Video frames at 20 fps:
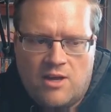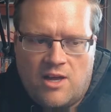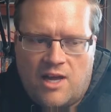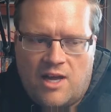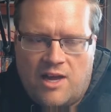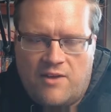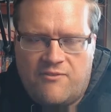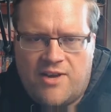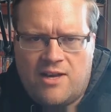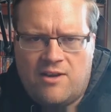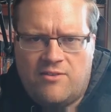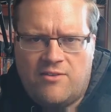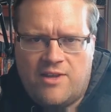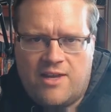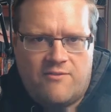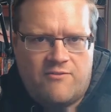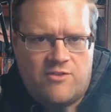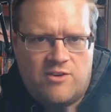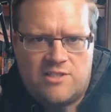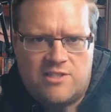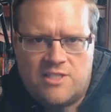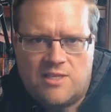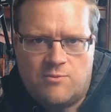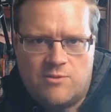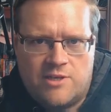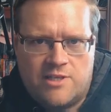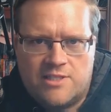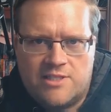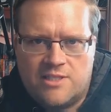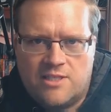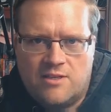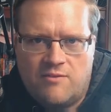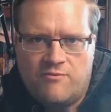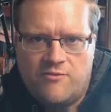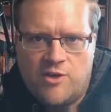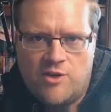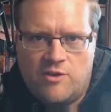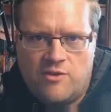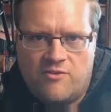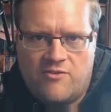I found that for some reason in
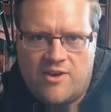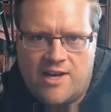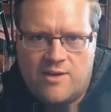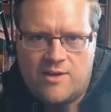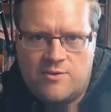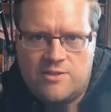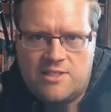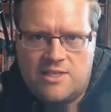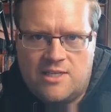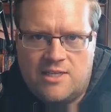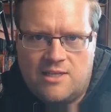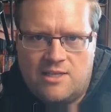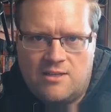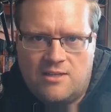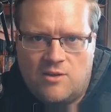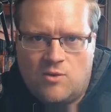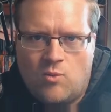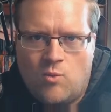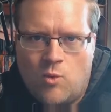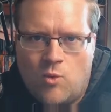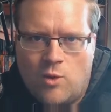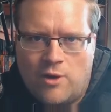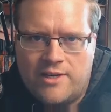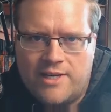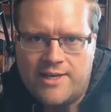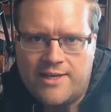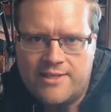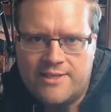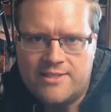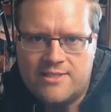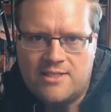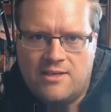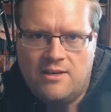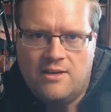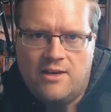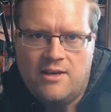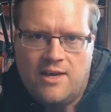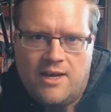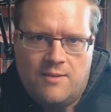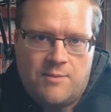Vuetify I was getting little warnings
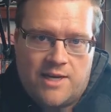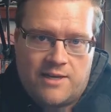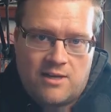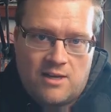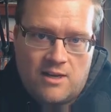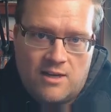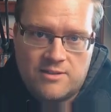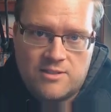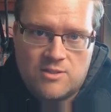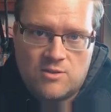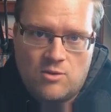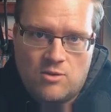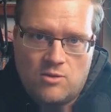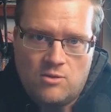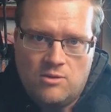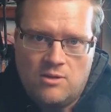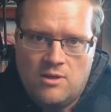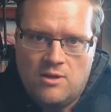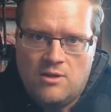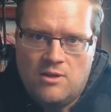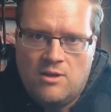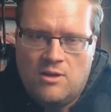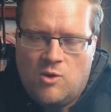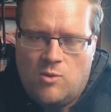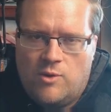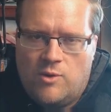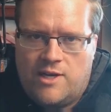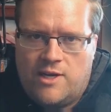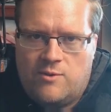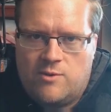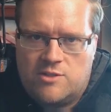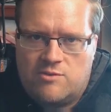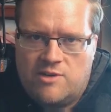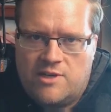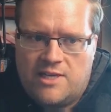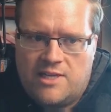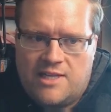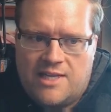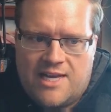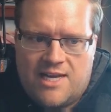in my console when I was
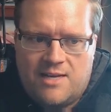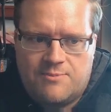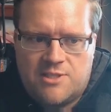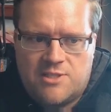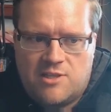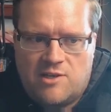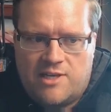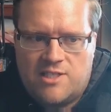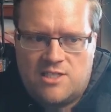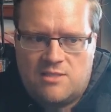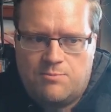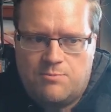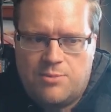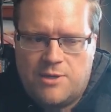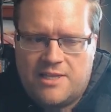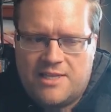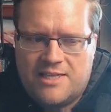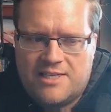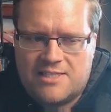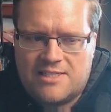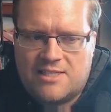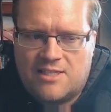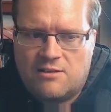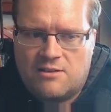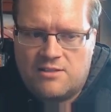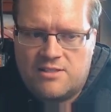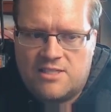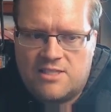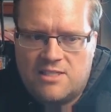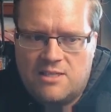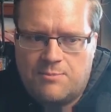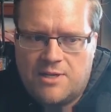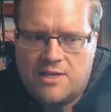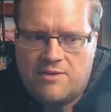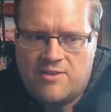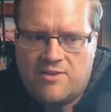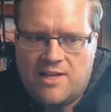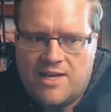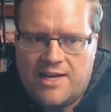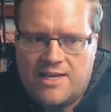running the app. So I just put this little snippet of
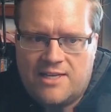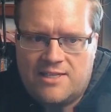line.